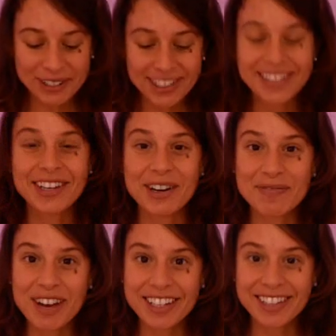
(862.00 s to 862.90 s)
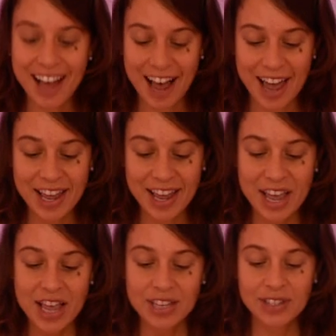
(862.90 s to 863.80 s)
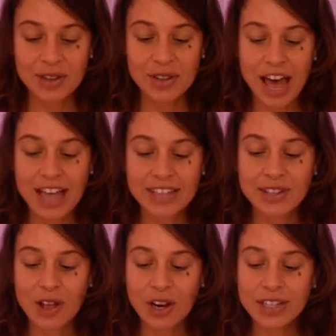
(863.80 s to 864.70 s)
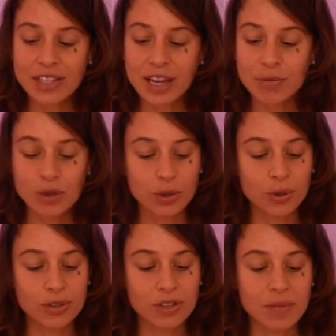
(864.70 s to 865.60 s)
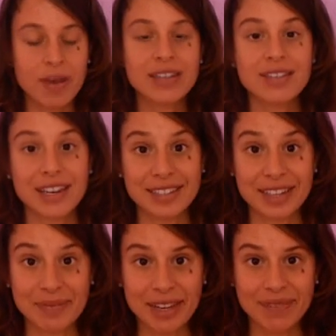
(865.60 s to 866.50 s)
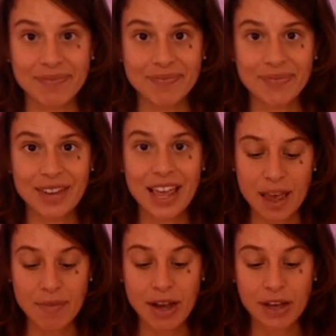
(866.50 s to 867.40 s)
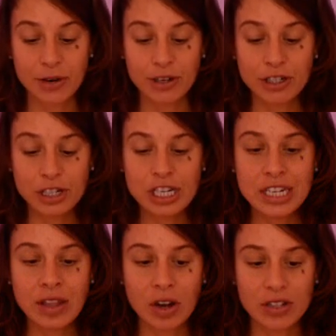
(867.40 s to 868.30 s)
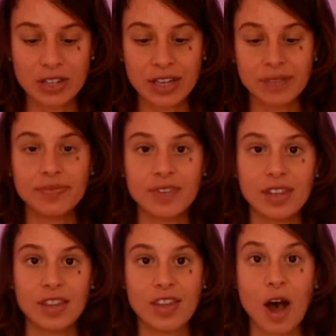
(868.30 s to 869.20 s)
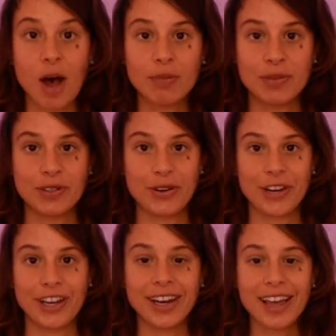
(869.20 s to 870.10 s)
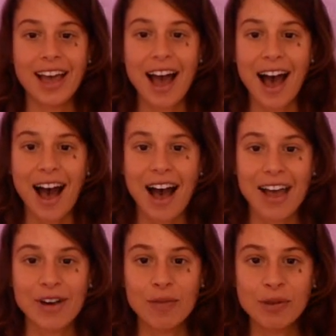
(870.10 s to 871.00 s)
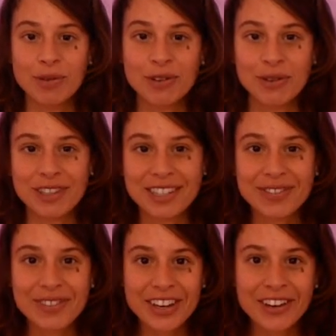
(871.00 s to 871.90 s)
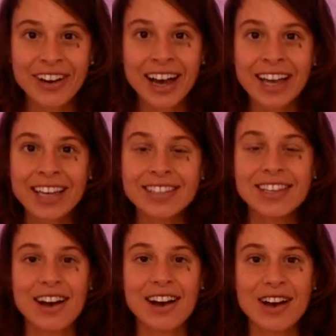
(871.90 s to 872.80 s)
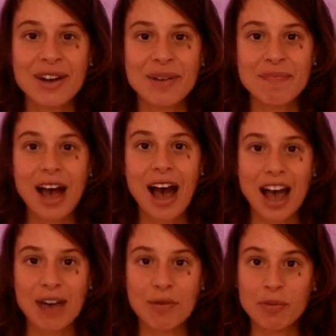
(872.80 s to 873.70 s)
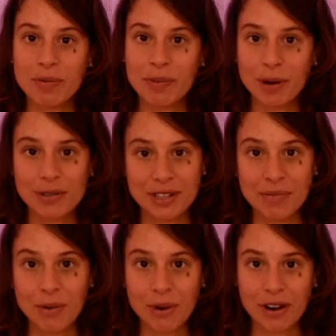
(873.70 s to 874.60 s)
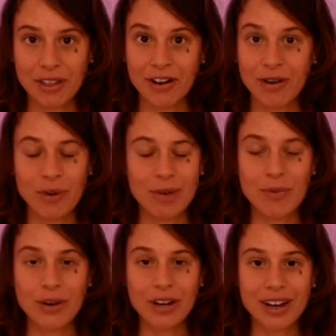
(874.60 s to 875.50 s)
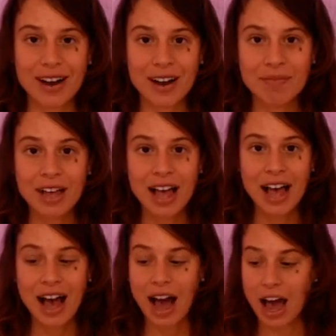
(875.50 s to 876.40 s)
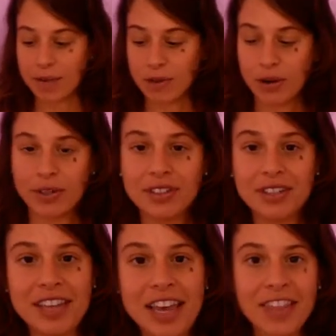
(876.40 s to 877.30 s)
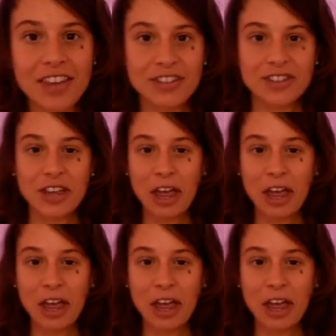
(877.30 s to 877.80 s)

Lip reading: is on my side, so that as long as I am true to the best that's in me. By Christian D. Larson, The Optimist Creed. I hope you enjoyed this video, guys. I will be posting more. There are way more to come. I'm going to take this